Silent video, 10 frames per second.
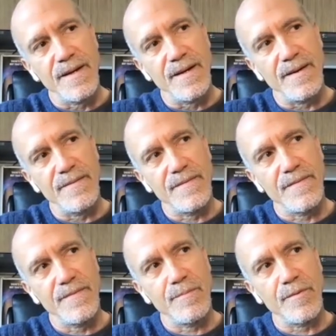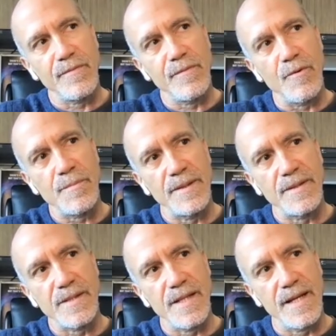of
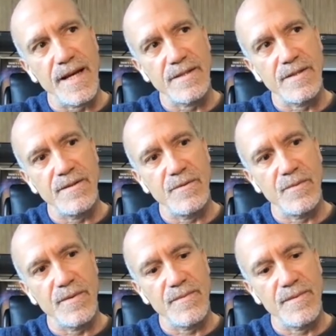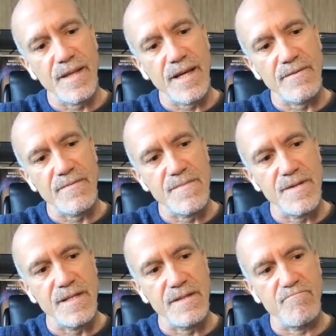performance that has to do with like
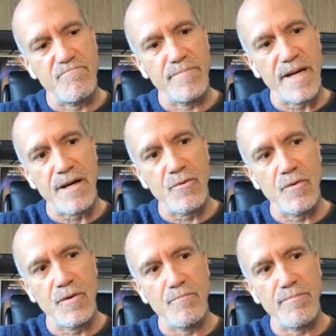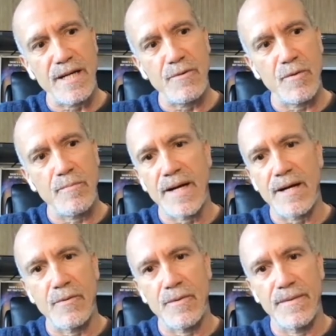in power
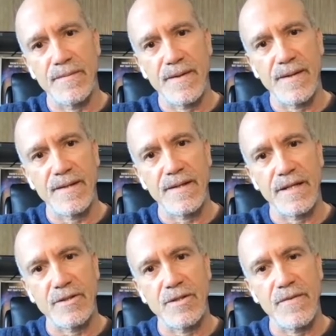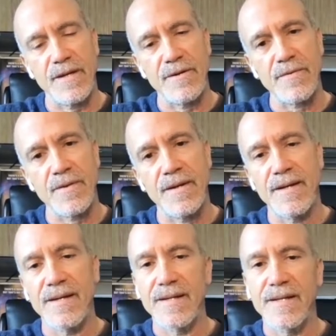in connection to the earth,
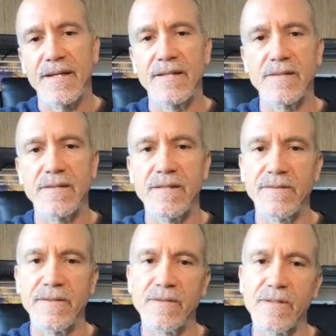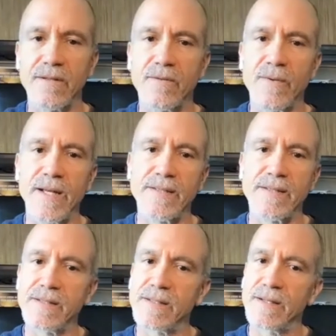and stillness and
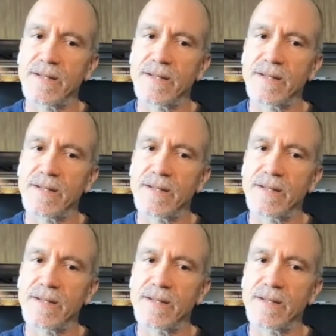grace